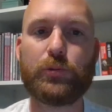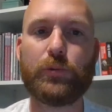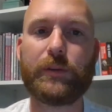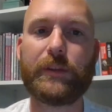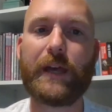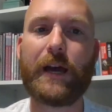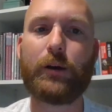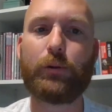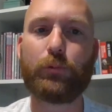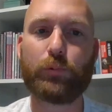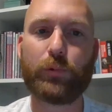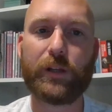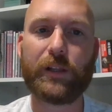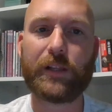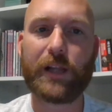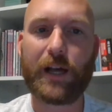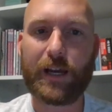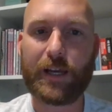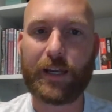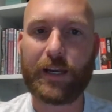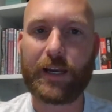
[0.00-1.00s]
without
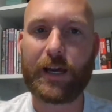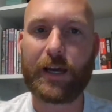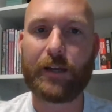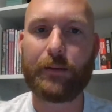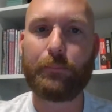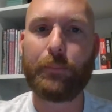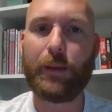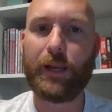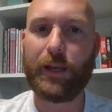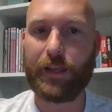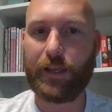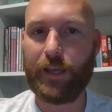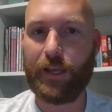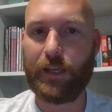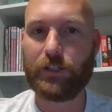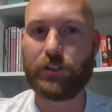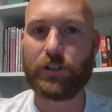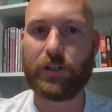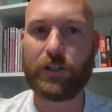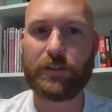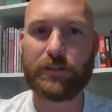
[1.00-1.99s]
relying on
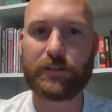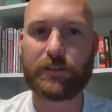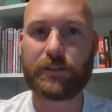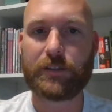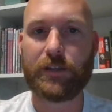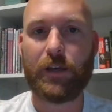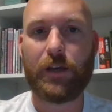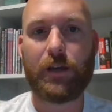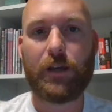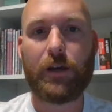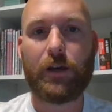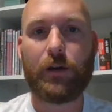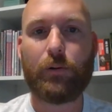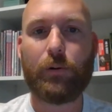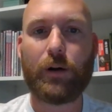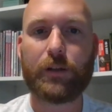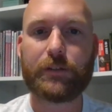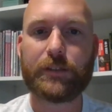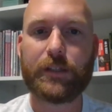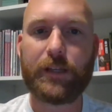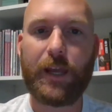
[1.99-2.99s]
medications?
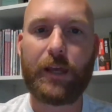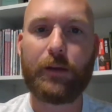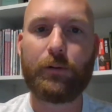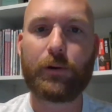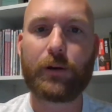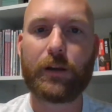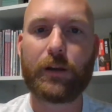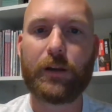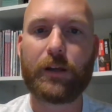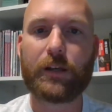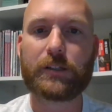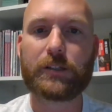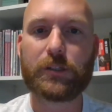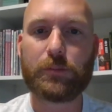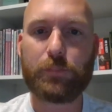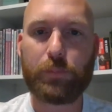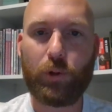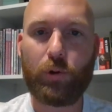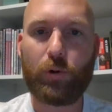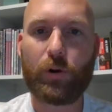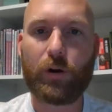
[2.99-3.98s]
Well, today we're going to
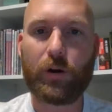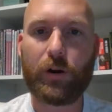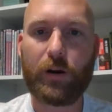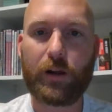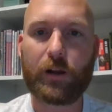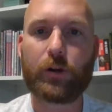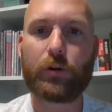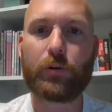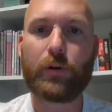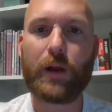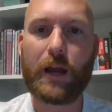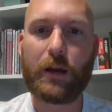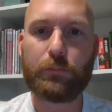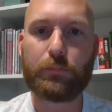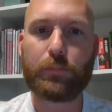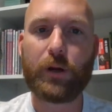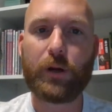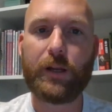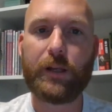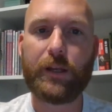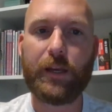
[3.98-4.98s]
explore a
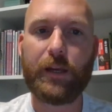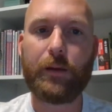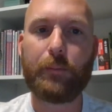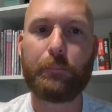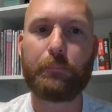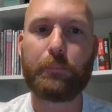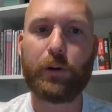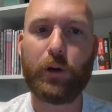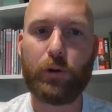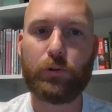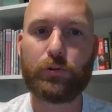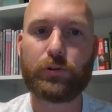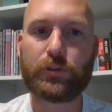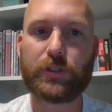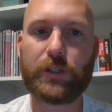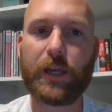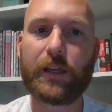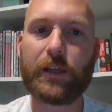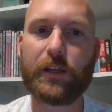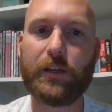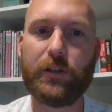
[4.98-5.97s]
groundbreaking approach
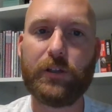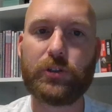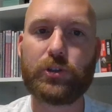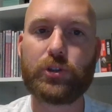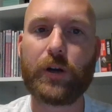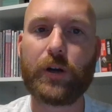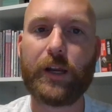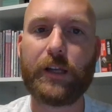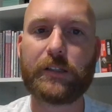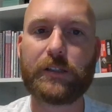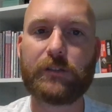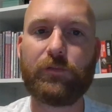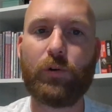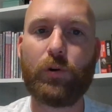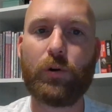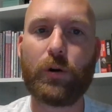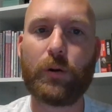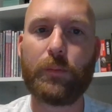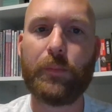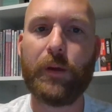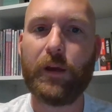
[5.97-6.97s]
that could
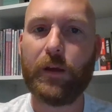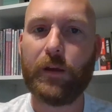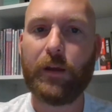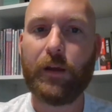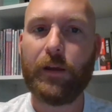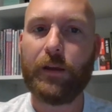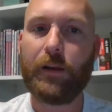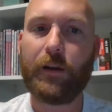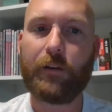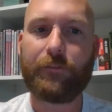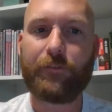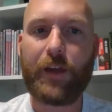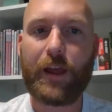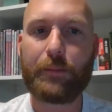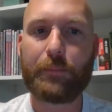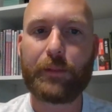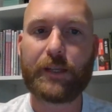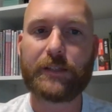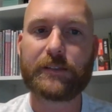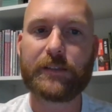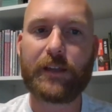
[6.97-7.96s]
transform your
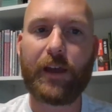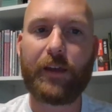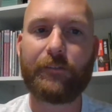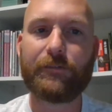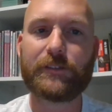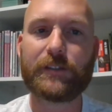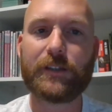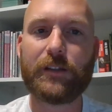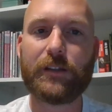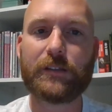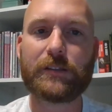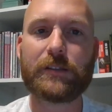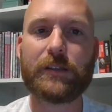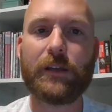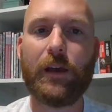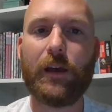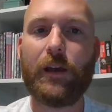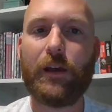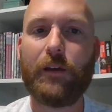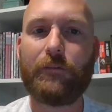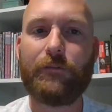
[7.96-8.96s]
family's life. So this
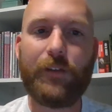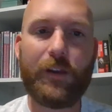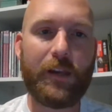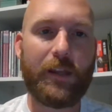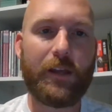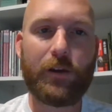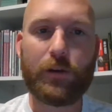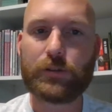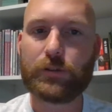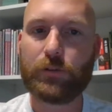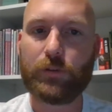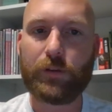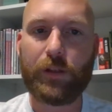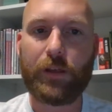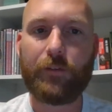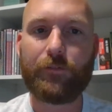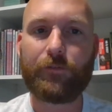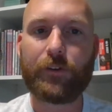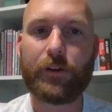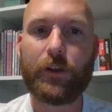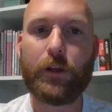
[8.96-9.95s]
video is really
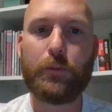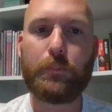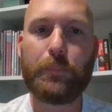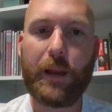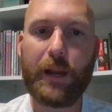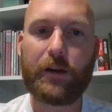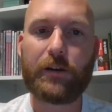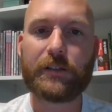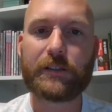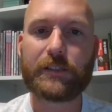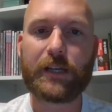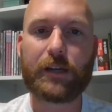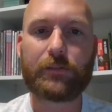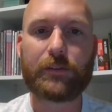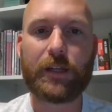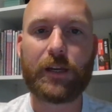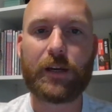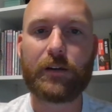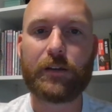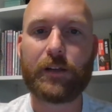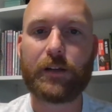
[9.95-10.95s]
for you parents out
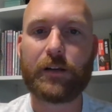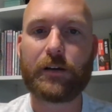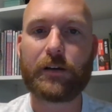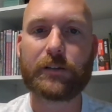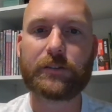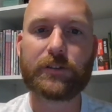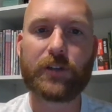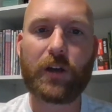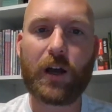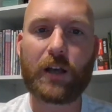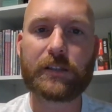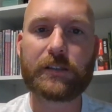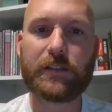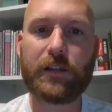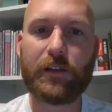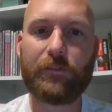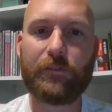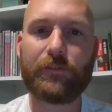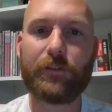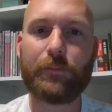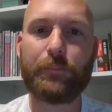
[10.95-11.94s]
there that are
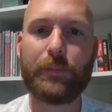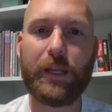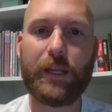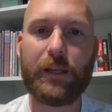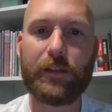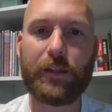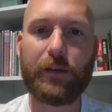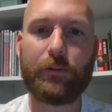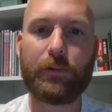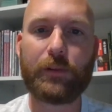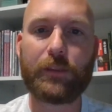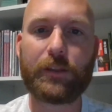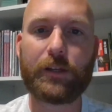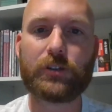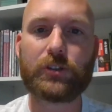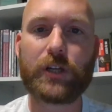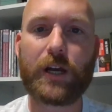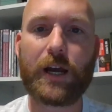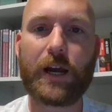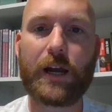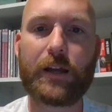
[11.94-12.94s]
exhausted from dealing with their
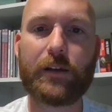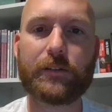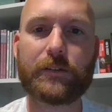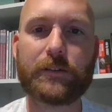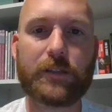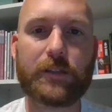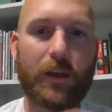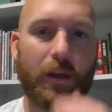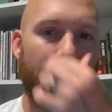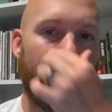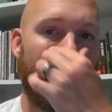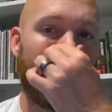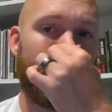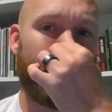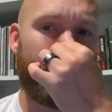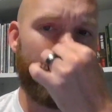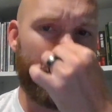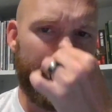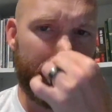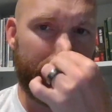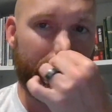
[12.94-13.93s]
child's
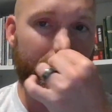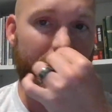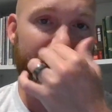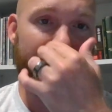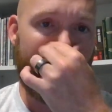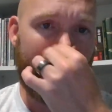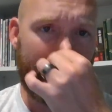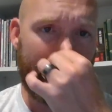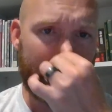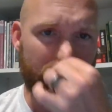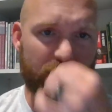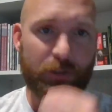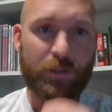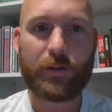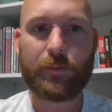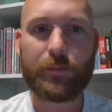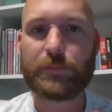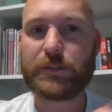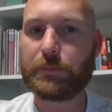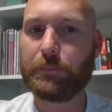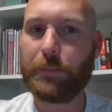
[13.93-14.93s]
frequent
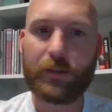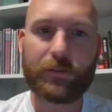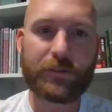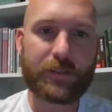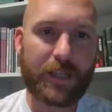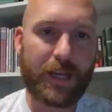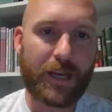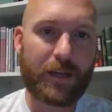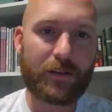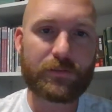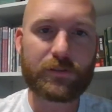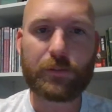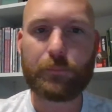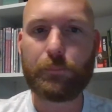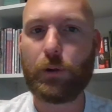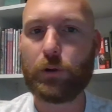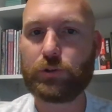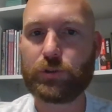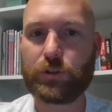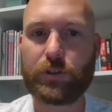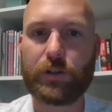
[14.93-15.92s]
tantrums, meltdowns,
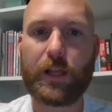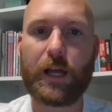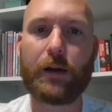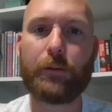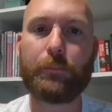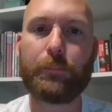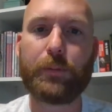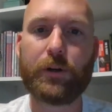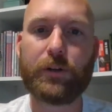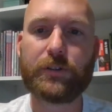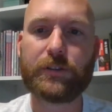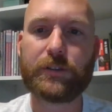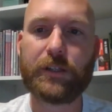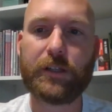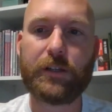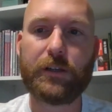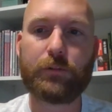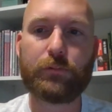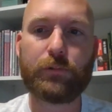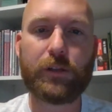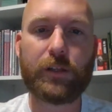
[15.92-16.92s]
emotional outbursts,
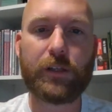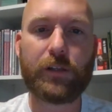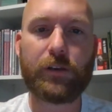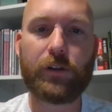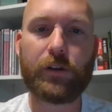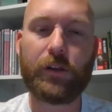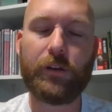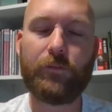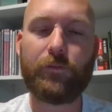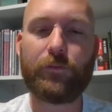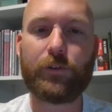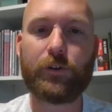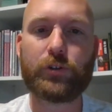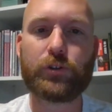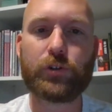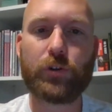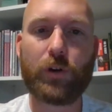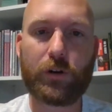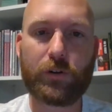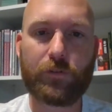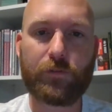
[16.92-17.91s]
and you're really looking for
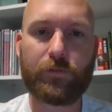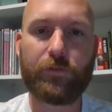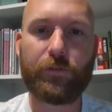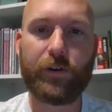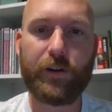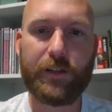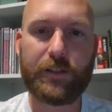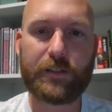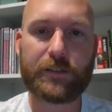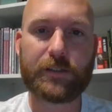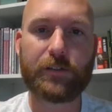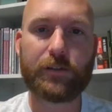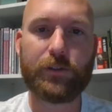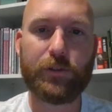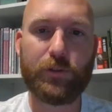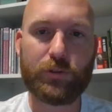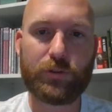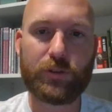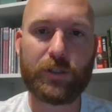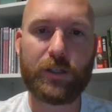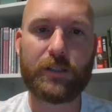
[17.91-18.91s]
drug-free
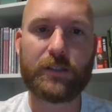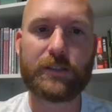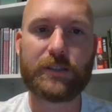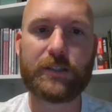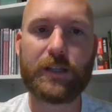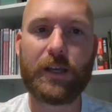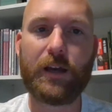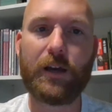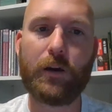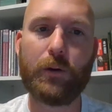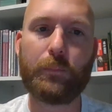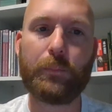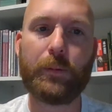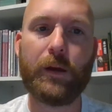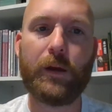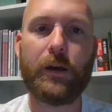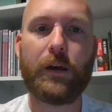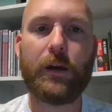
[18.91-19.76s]
solutions to help